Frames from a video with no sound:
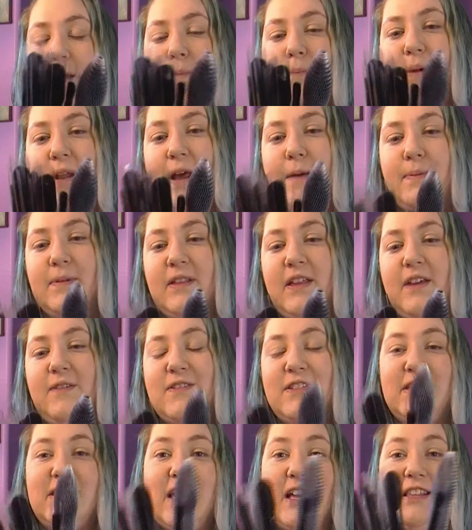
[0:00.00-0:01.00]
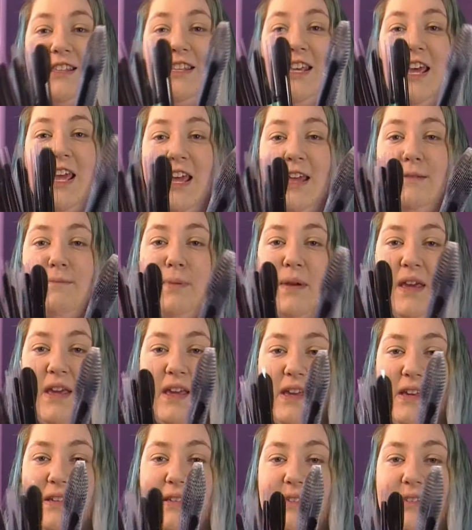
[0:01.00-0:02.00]
But I believe it's a
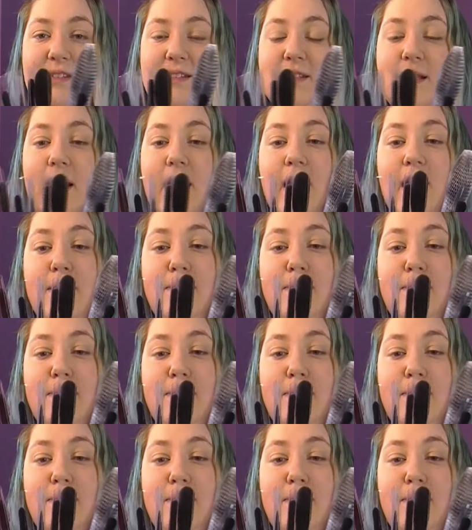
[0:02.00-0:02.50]
10-piece